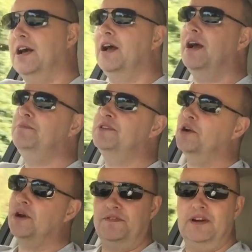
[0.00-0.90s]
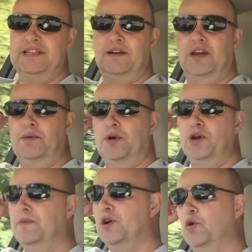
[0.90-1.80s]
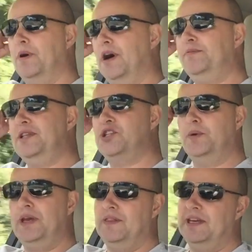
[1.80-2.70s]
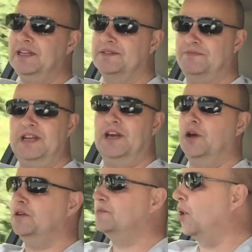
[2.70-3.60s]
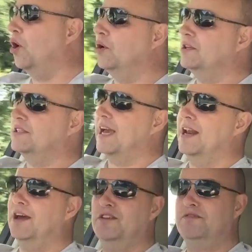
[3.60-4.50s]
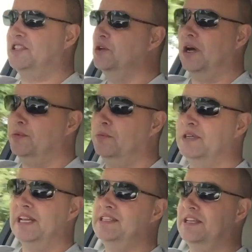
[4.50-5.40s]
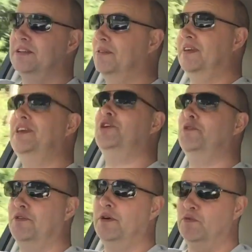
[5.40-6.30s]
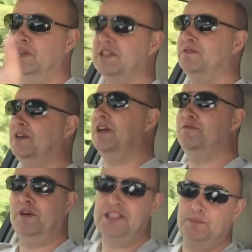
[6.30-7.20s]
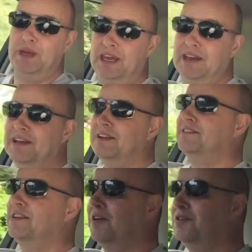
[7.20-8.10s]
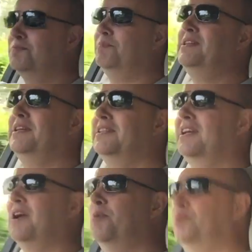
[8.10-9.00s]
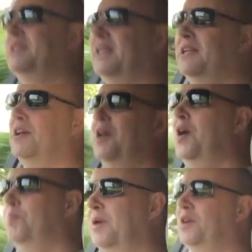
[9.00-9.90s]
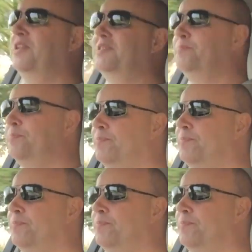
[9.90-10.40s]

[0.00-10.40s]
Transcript: I'm sorry if I sound like a broken record, but I've been doing these videos, blogs, and I've stood up and presented, and thank you for everyone that's invited me to those meetings to come and present, because